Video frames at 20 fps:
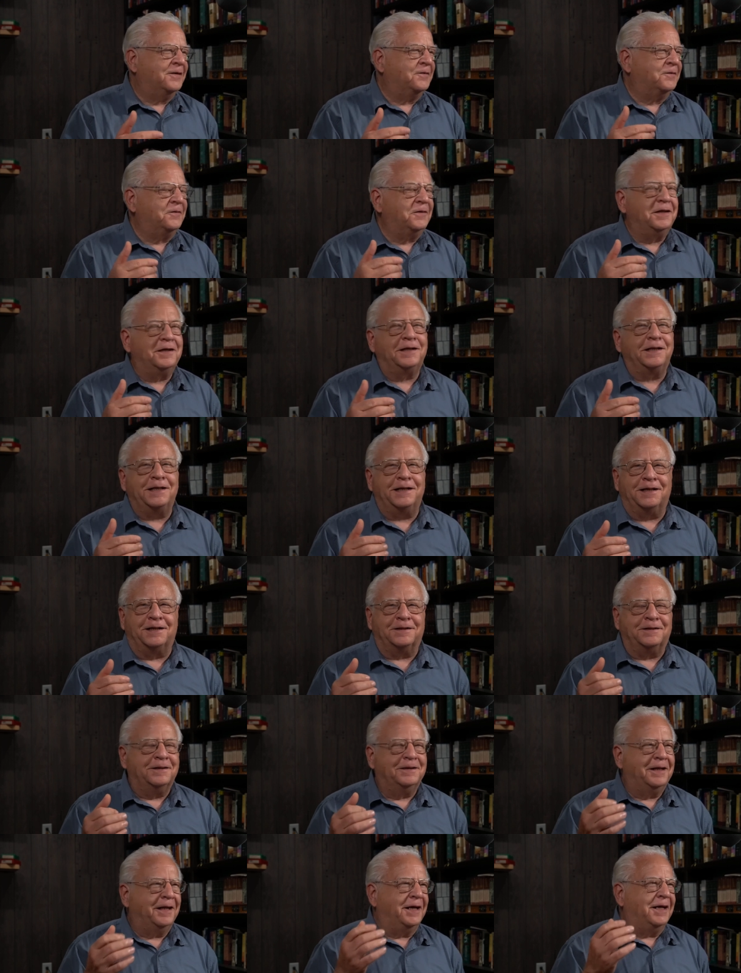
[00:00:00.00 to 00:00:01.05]
really a,
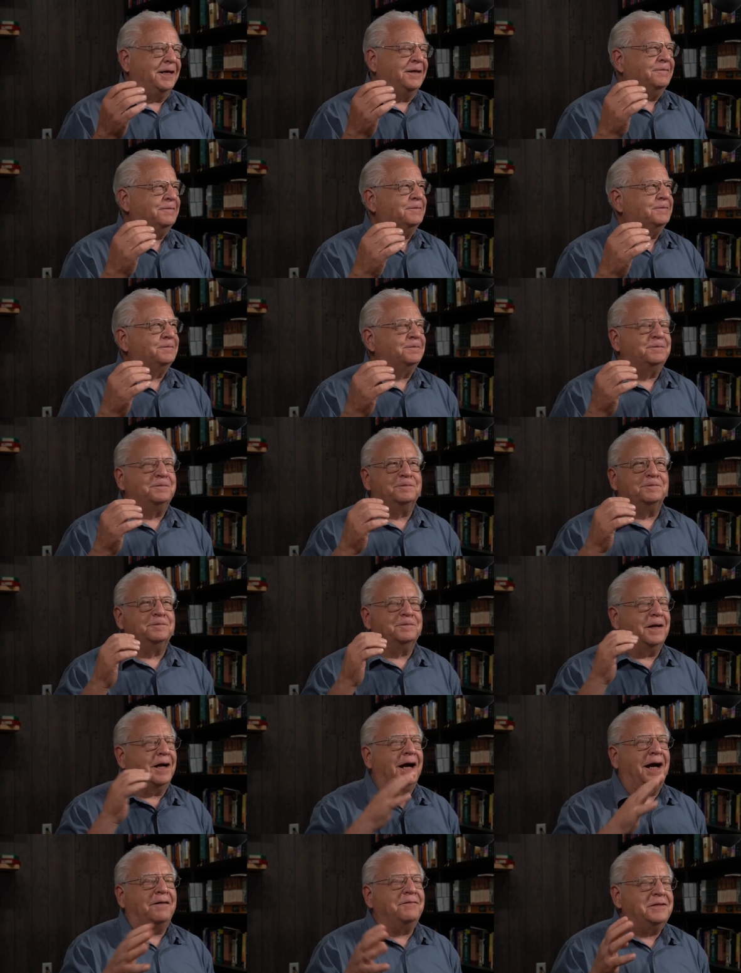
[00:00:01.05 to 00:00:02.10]
a
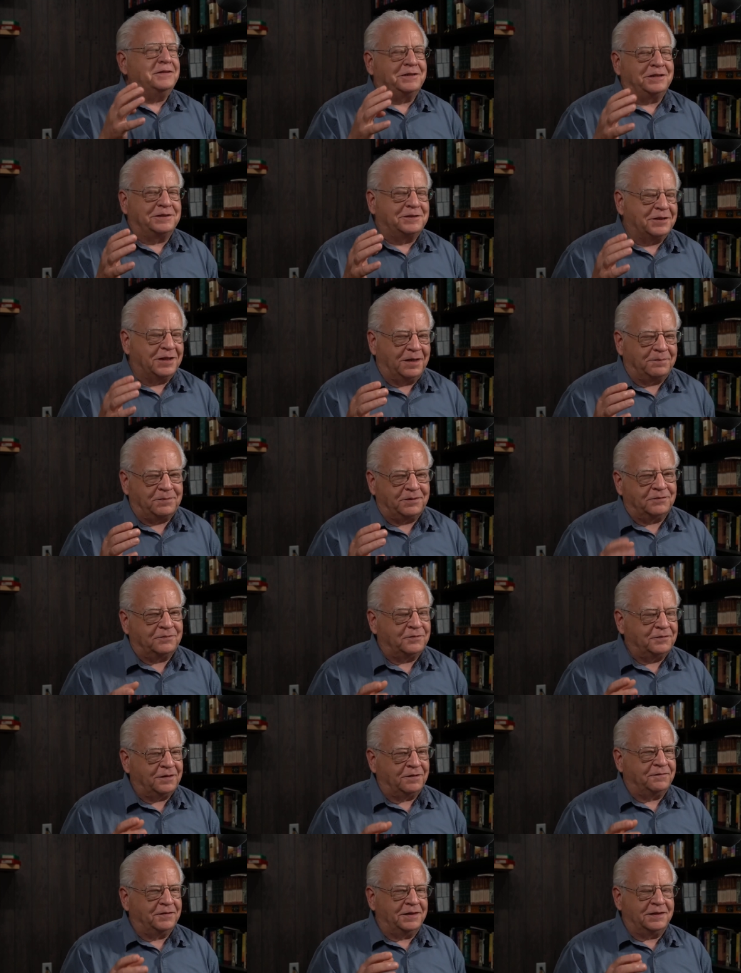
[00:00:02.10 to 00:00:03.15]
obvious example of,
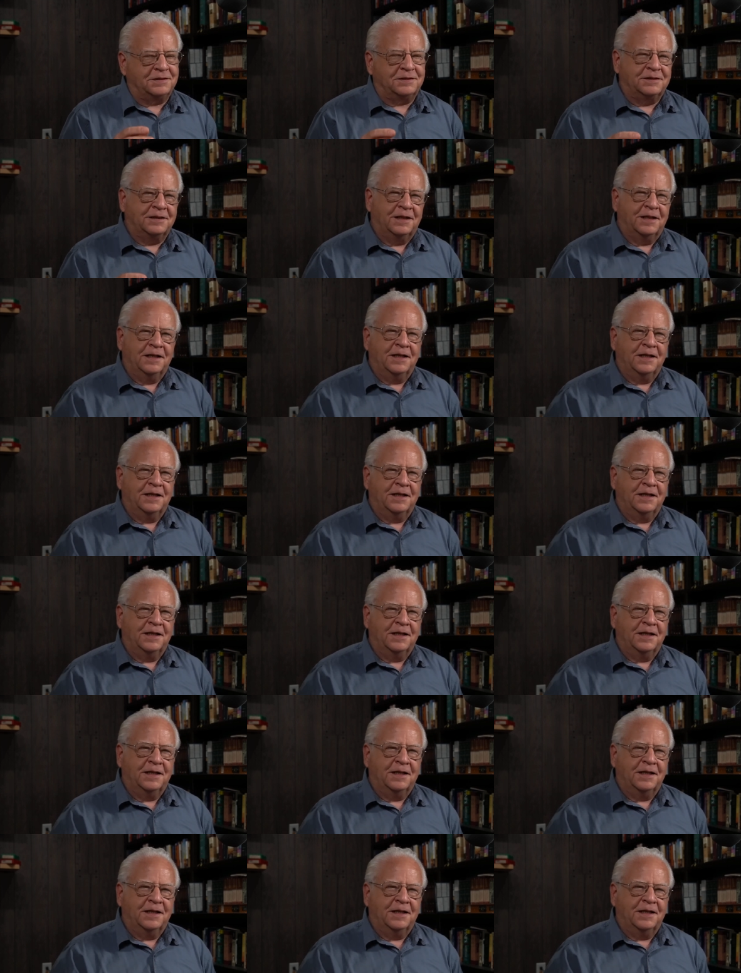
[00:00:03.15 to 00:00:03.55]
of this